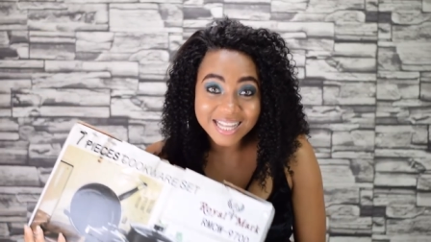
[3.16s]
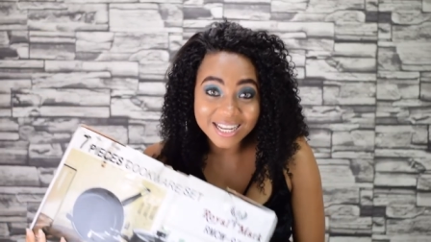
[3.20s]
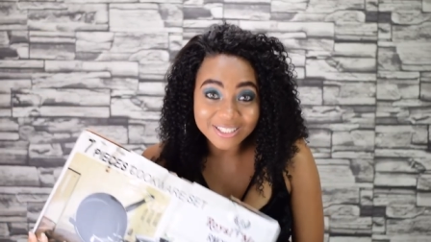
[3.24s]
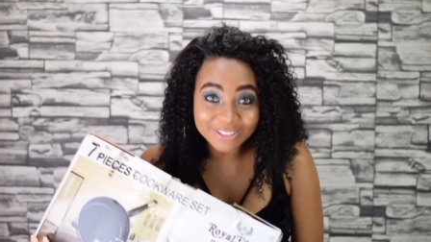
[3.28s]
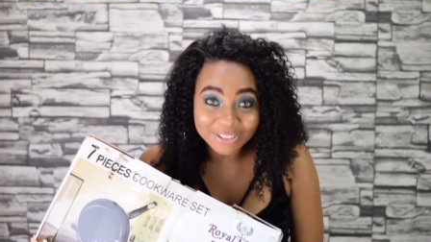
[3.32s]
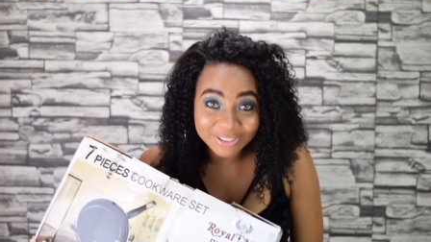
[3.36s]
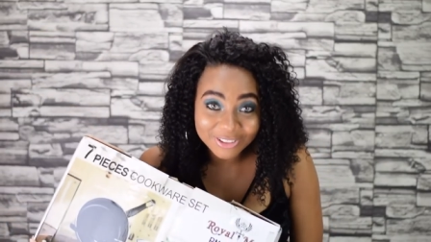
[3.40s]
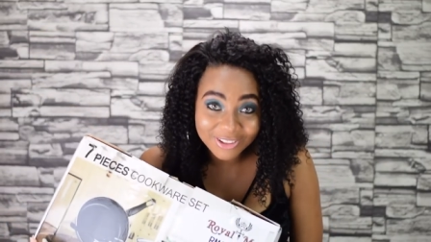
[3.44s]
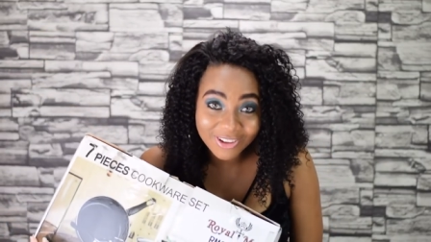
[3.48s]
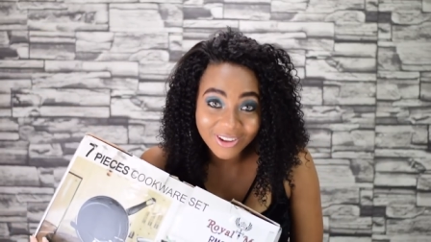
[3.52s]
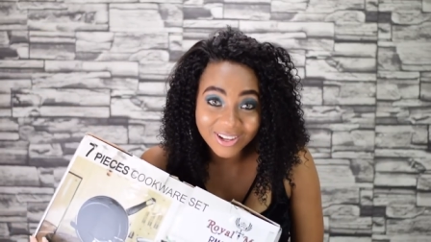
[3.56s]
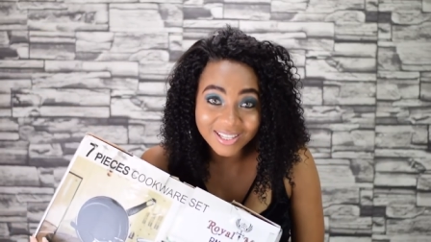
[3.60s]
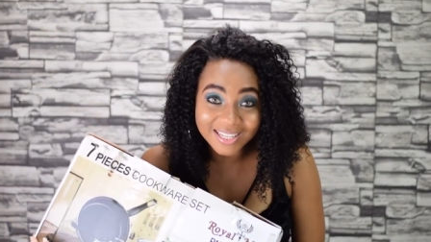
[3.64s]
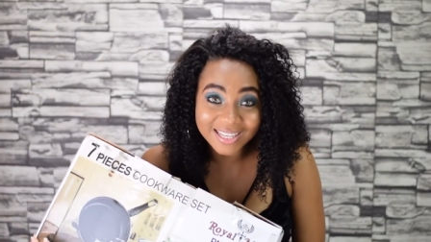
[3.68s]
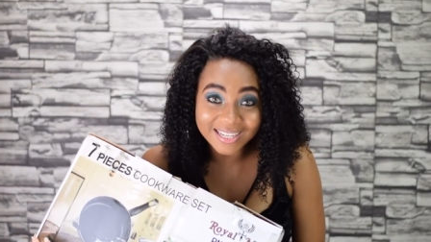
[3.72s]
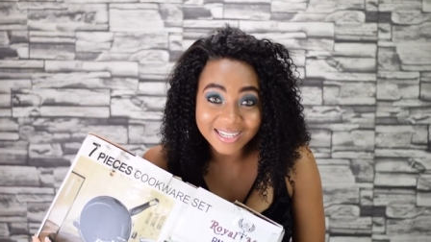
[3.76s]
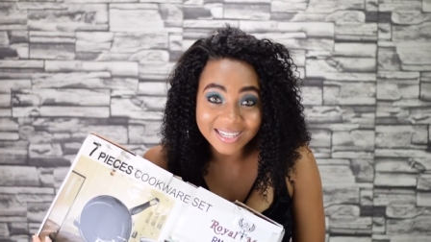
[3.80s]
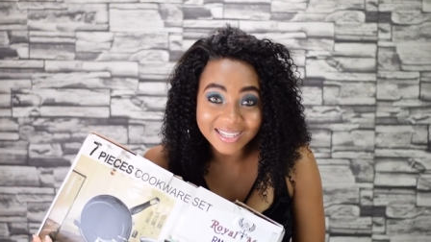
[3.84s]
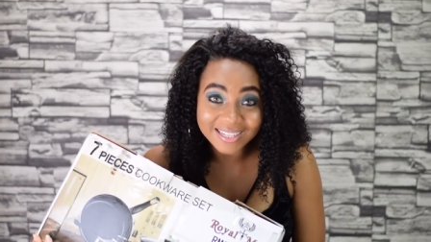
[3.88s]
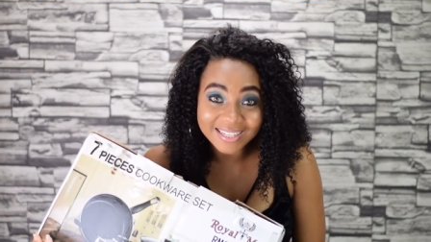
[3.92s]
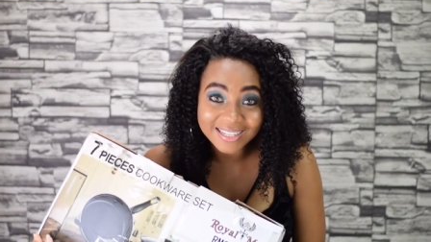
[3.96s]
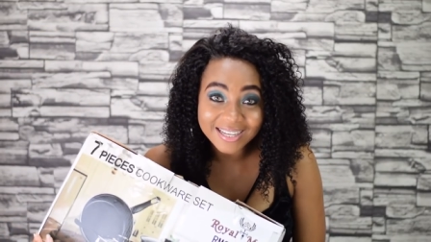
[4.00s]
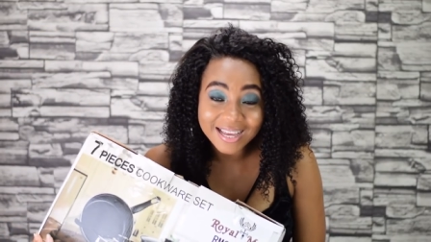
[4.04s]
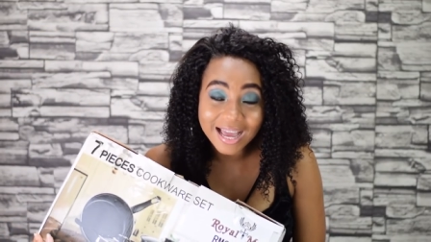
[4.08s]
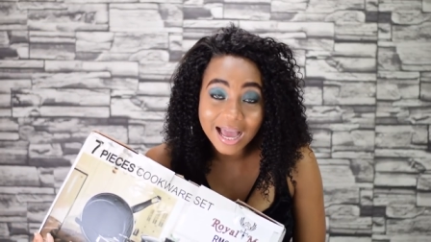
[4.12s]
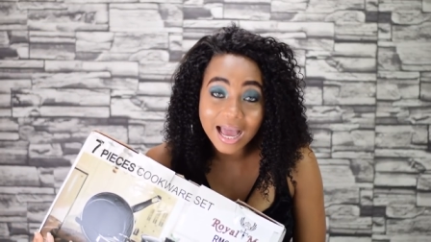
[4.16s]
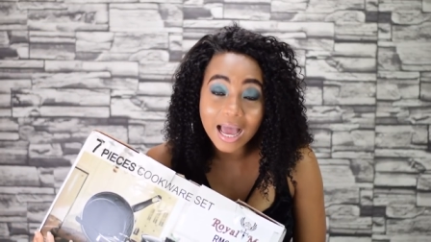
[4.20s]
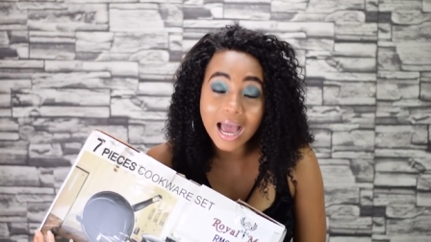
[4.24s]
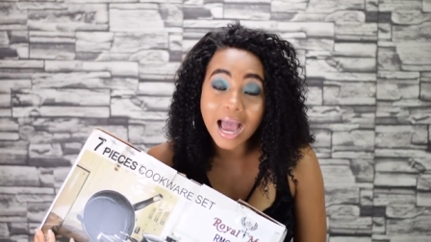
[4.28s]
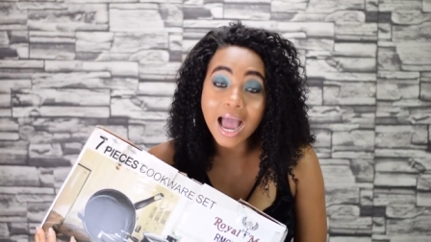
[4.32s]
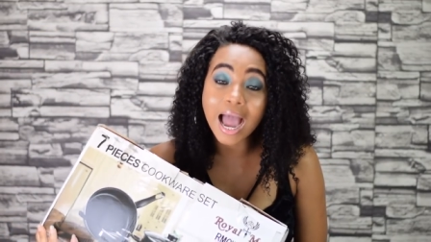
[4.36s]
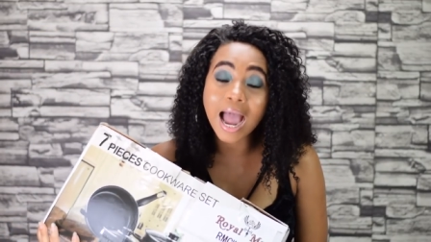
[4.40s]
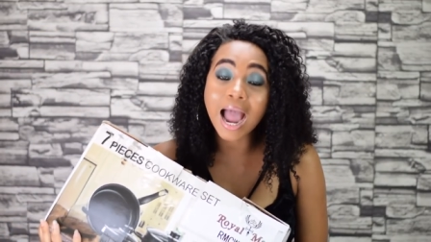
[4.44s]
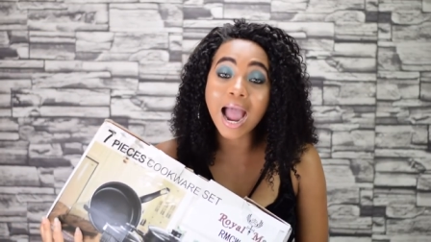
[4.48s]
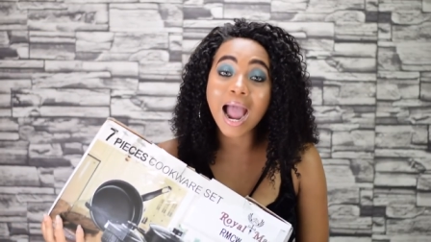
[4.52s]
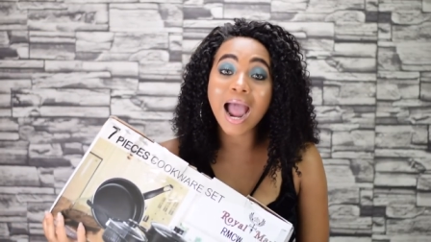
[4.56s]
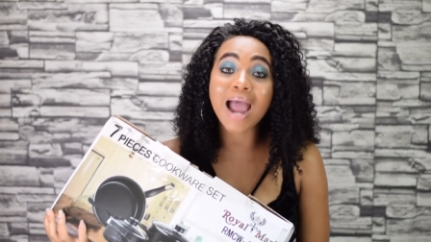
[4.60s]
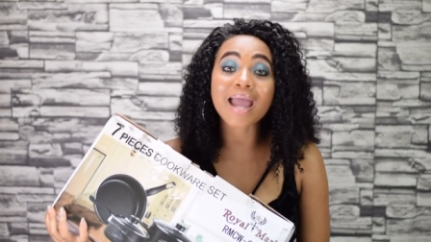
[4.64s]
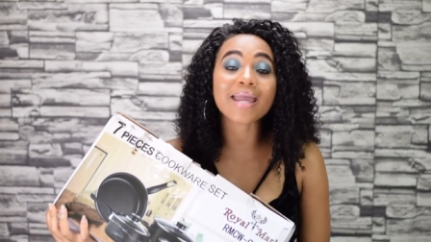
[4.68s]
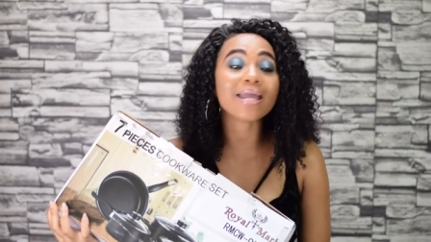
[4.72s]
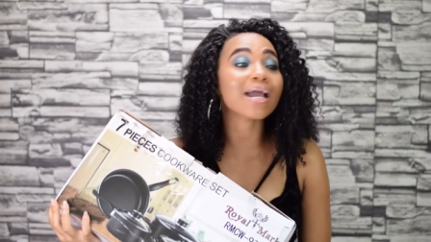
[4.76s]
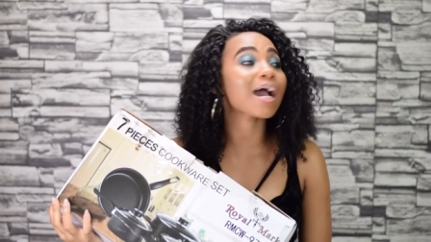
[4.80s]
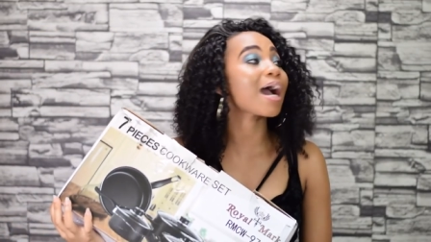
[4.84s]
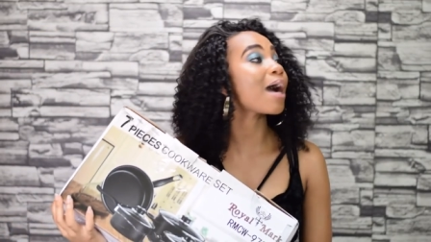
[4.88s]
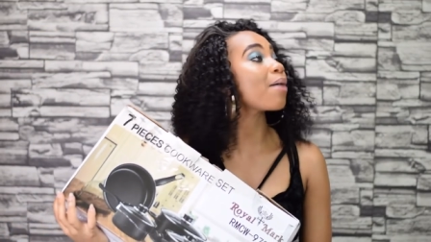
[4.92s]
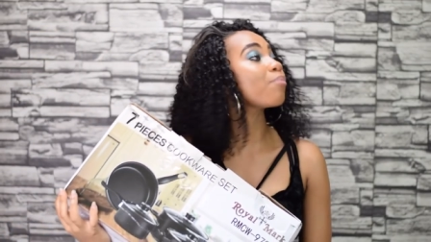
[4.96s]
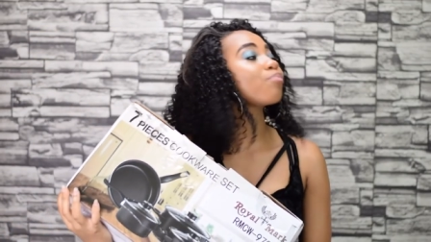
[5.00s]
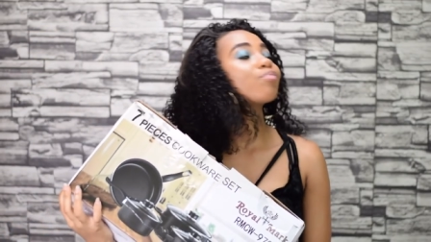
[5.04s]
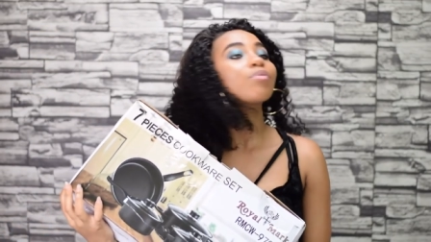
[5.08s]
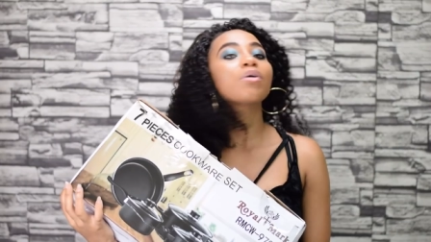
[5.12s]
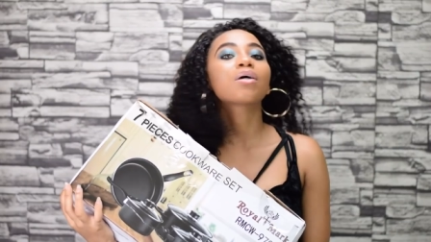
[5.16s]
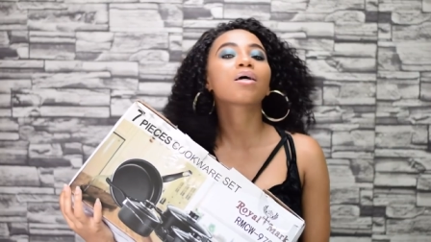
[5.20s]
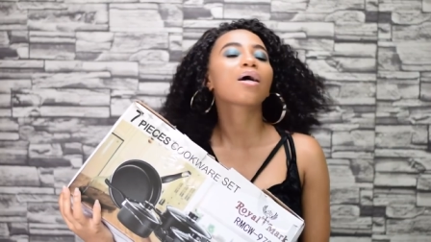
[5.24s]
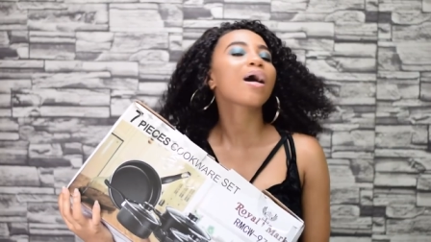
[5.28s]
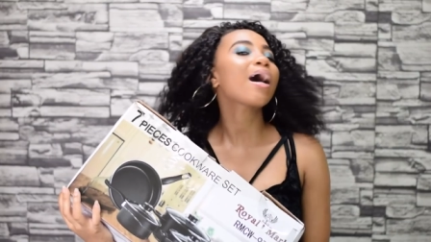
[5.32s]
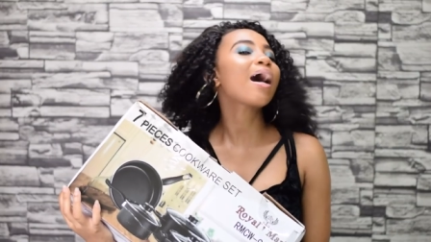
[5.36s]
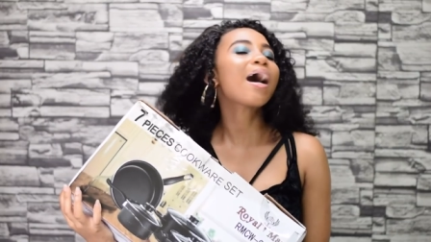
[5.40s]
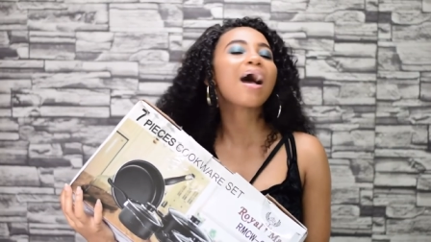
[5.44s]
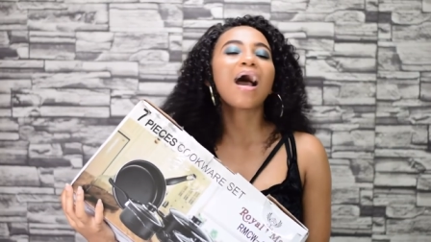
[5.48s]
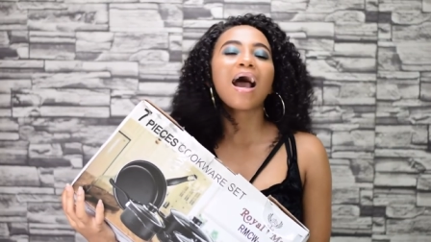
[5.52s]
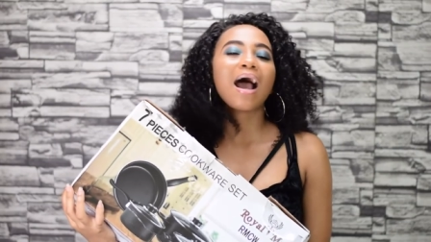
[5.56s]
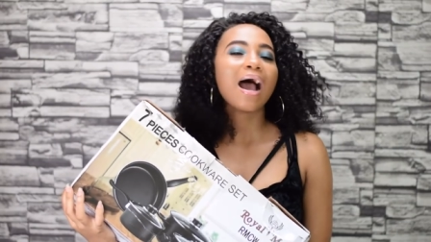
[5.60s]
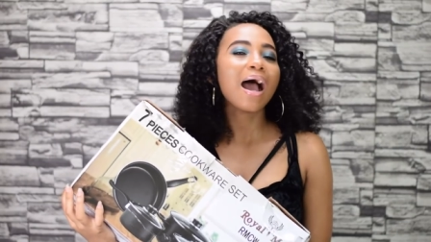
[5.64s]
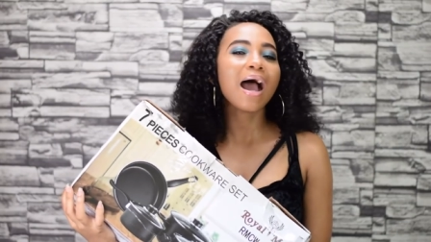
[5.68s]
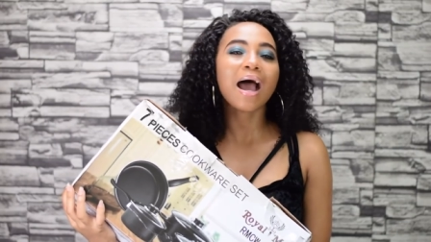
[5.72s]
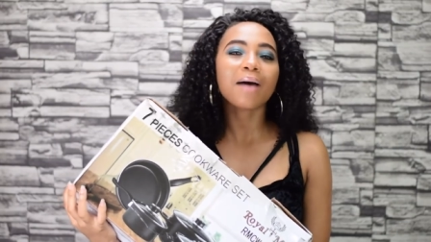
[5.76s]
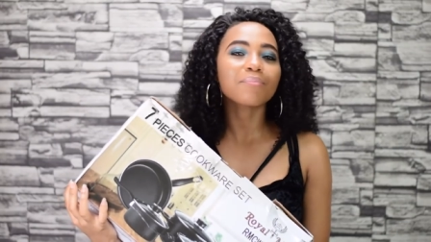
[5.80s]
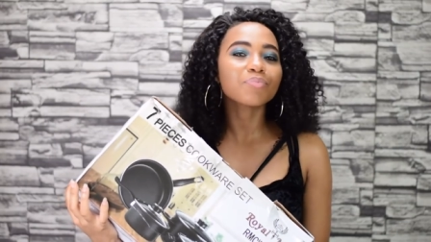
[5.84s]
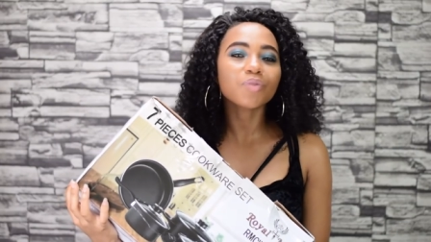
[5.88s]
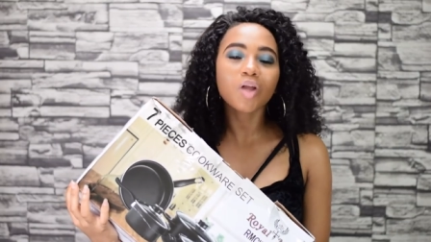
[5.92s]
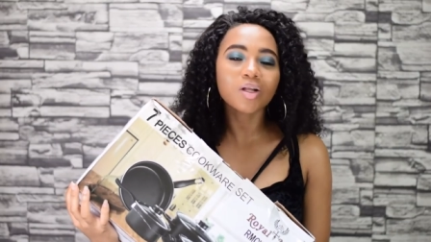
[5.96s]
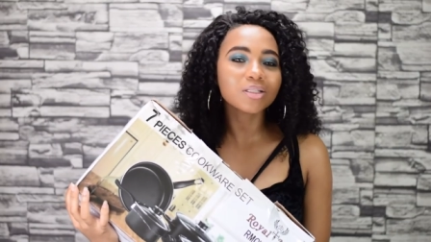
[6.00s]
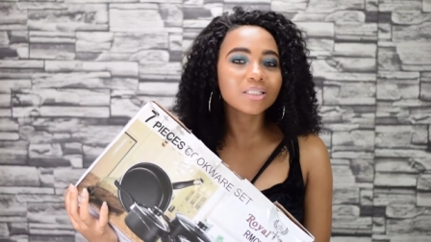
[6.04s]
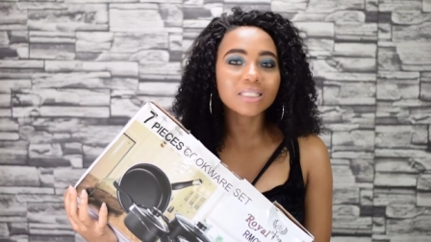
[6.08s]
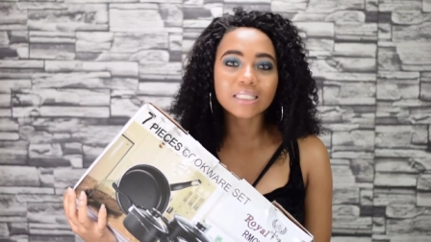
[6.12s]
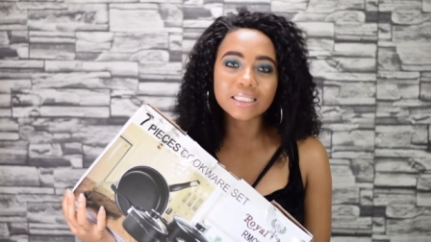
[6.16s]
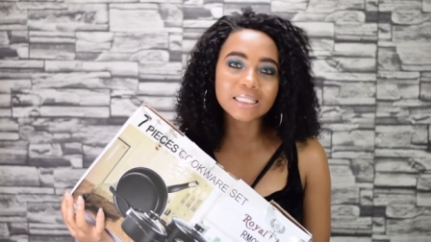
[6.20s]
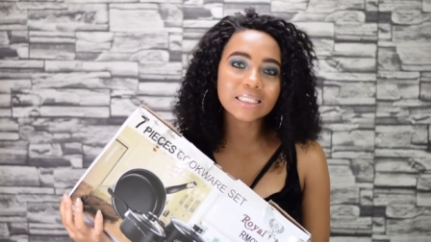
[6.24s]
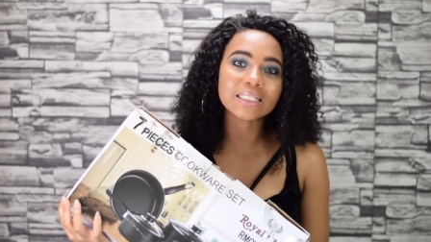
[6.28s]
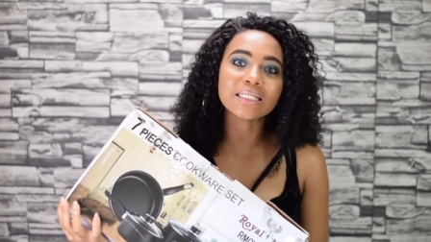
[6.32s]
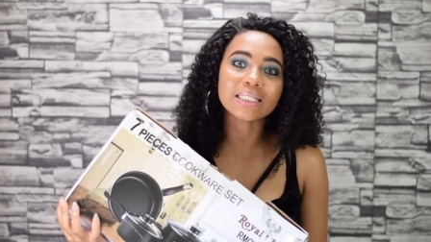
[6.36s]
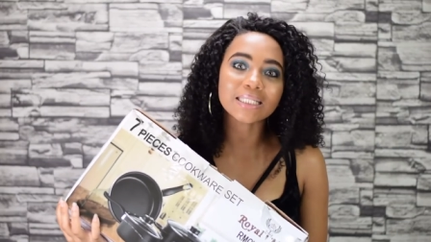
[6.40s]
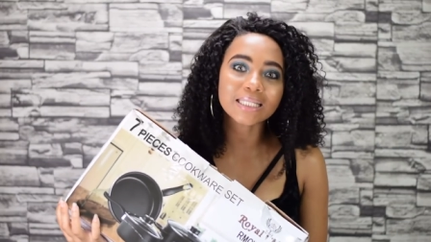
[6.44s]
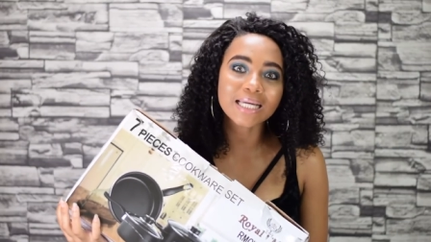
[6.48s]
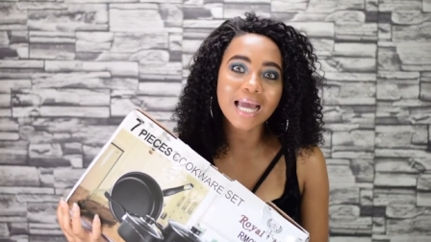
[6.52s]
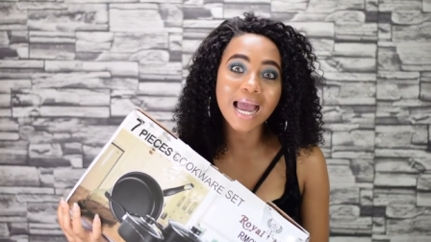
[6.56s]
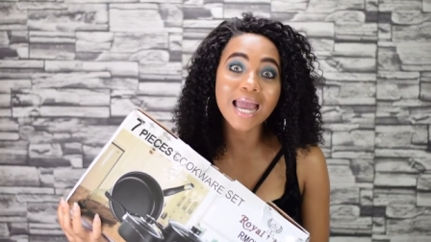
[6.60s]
than a dollar. I am, I'm not kidding.